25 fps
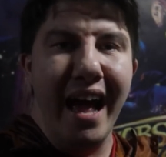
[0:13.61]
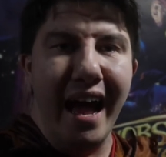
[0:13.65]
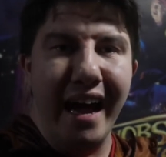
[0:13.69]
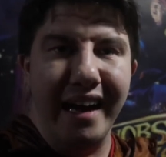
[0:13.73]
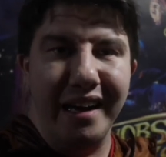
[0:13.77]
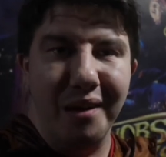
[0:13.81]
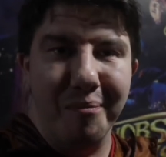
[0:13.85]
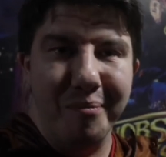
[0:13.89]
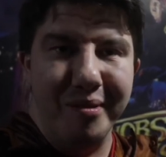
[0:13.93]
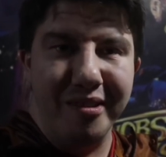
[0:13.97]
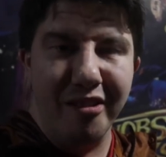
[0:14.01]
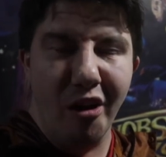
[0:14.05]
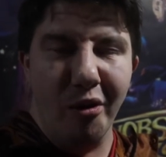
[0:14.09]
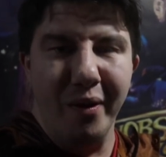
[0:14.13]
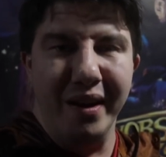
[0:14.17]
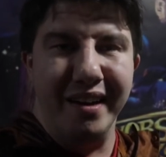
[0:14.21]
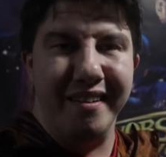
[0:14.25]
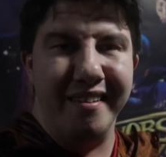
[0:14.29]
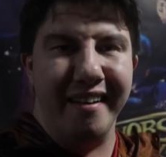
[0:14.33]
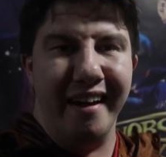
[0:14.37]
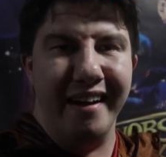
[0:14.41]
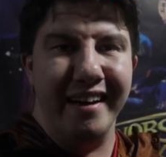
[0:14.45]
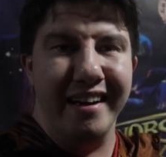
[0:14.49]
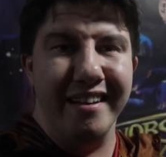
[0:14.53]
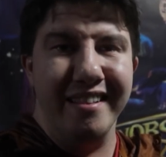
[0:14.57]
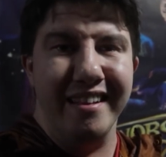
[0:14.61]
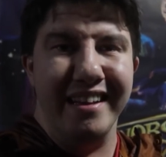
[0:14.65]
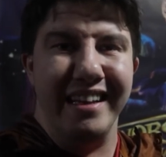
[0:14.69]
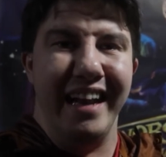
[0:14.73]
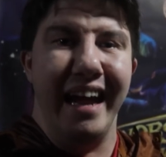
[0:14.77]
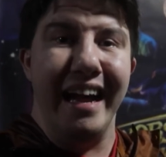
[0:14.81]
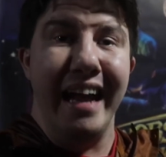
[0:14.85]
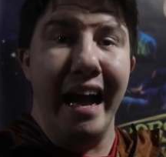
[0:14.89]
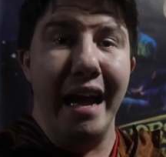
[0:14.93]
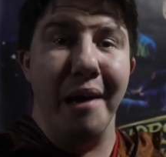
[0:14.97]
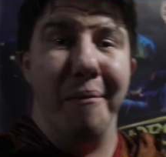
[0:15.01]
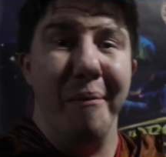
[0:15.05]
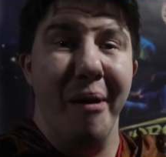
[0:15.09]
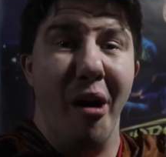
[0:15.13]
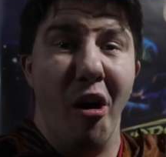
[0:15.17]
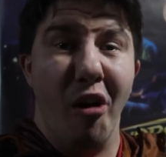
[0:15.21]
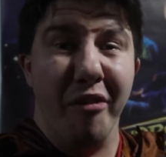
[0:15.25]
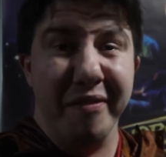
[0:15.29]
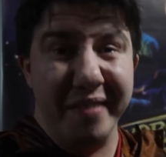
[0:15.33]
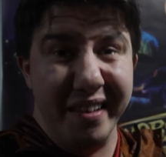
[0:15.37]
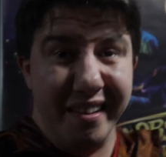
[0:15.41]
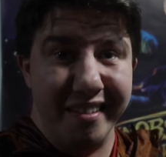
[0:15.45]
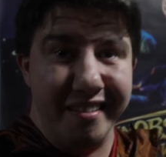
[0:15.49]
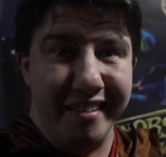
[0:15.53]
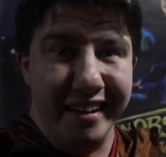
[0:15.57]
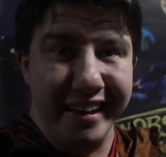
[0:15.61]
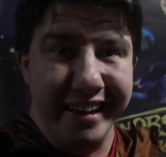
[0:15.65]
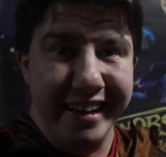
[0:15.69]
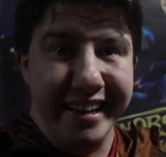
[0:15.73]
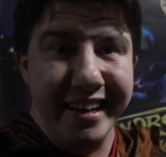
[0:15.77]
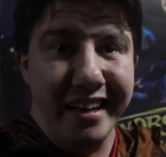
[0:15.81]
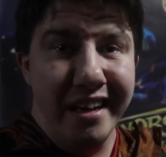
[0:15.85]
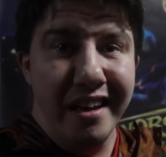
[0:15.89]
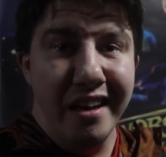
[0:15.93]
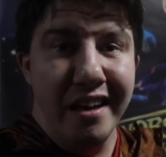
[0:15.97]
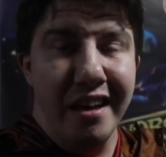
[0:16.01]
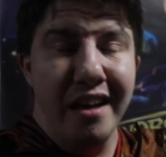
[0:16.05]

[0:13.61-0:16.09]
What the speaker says: I'm so excited tonight, I'm off to see.